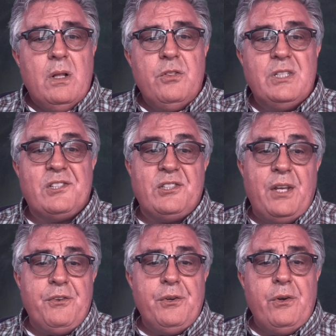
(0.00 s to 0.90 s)
the
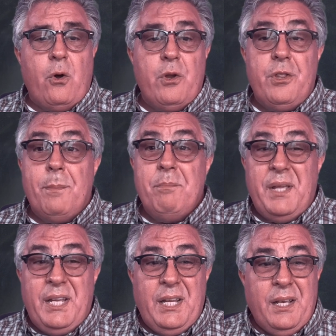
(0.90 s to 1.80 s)
center or the
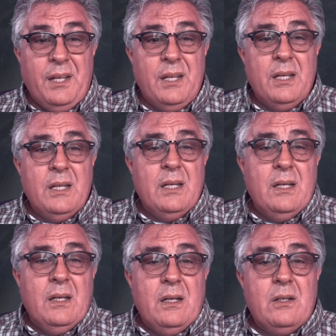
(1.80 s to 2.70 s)
mean,
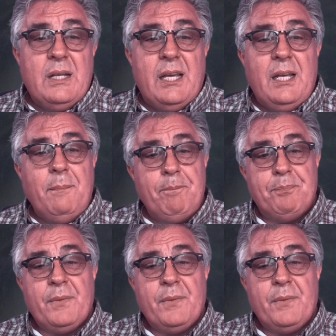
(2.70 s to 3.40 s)
okay?